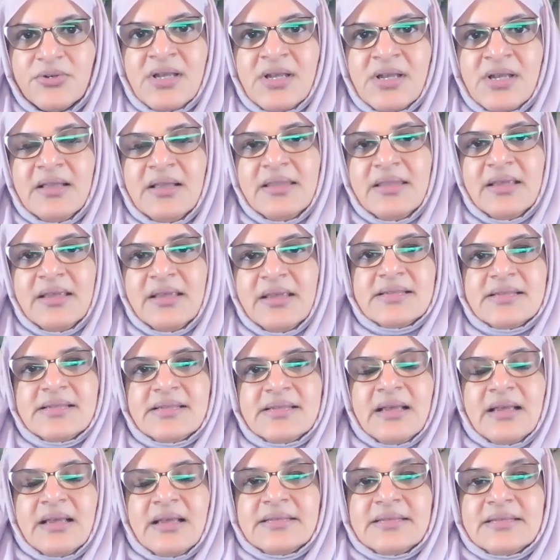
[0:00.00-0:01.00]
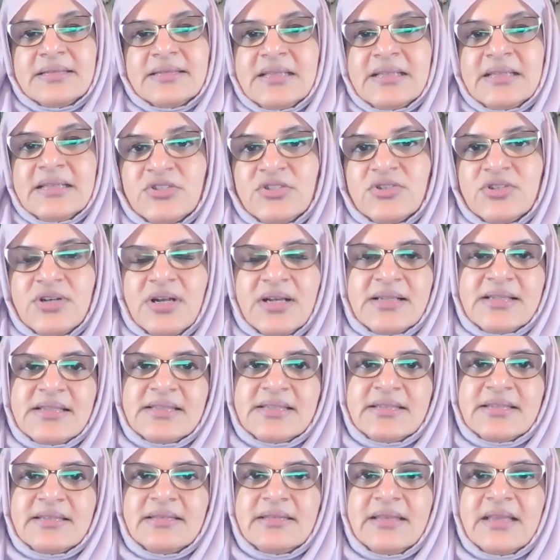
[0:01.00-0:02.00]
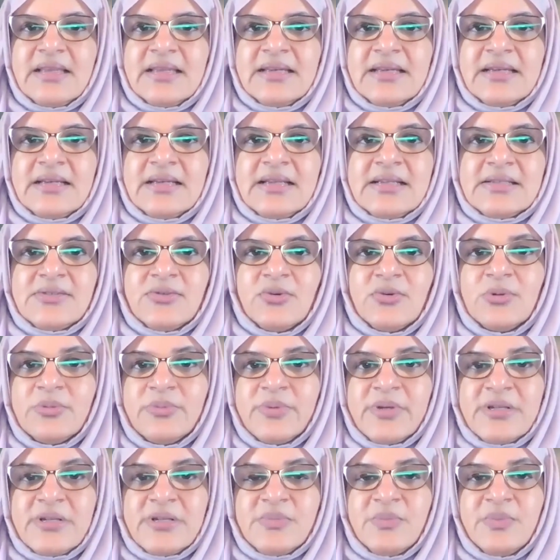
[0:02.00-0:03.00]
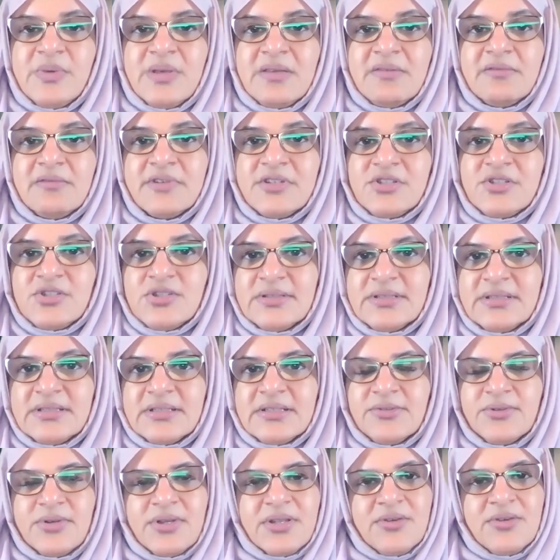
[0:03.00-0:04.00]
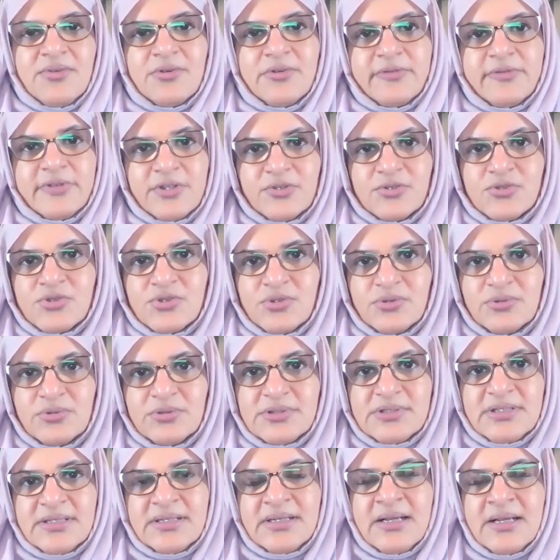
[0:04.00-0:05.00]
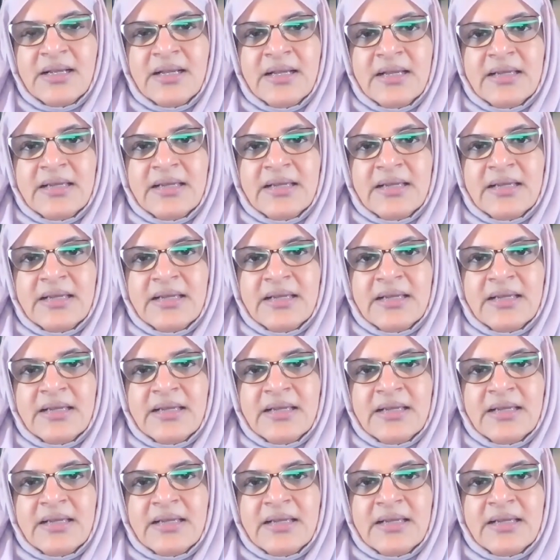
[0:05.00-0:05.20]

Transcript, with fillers: There is uh, distrust. There is always being vigilant, looking over your shoulder.